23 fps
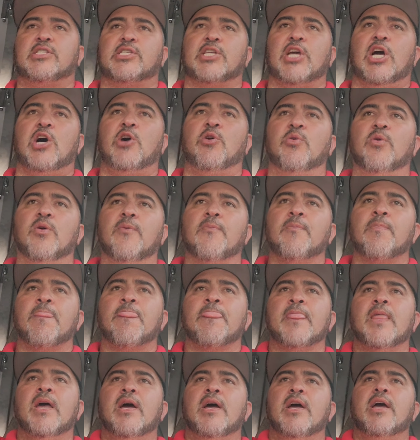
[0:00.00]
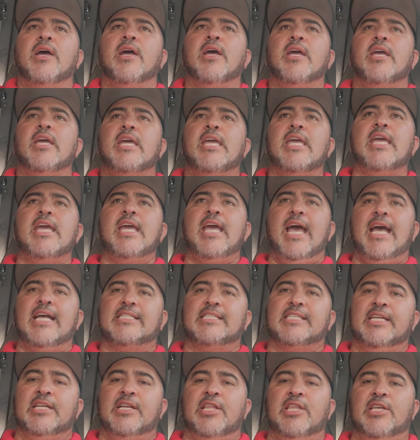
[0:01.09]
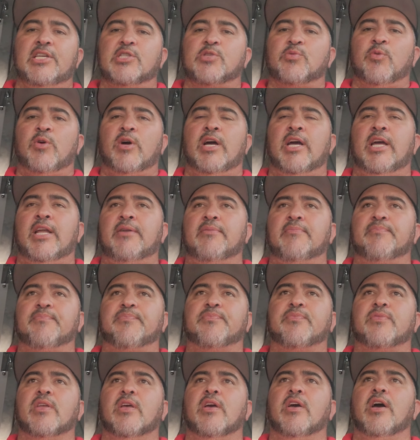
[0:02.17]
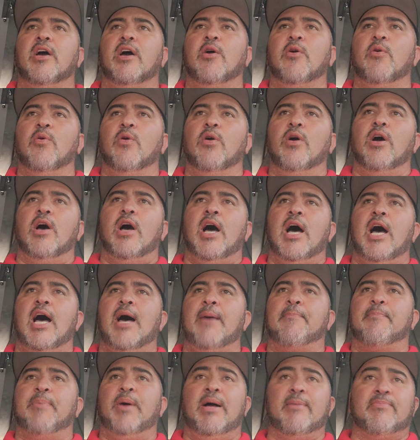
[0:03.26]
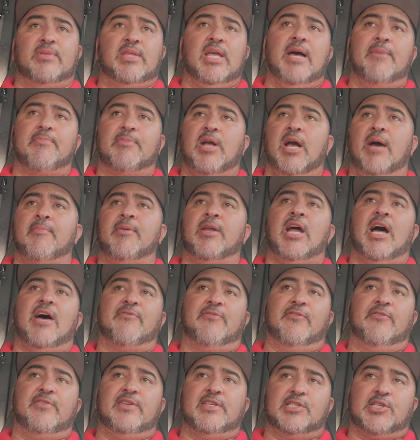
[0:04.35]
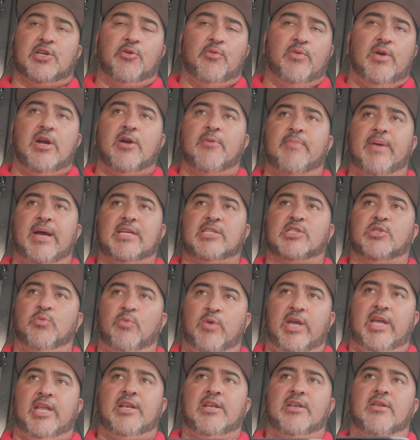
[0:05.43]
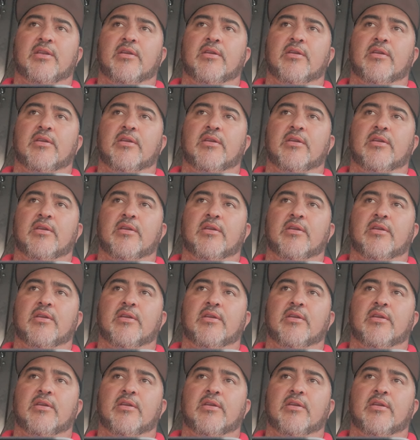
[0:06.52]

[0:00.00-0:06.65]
So he heads into this one pumped up, coming off of his career best win.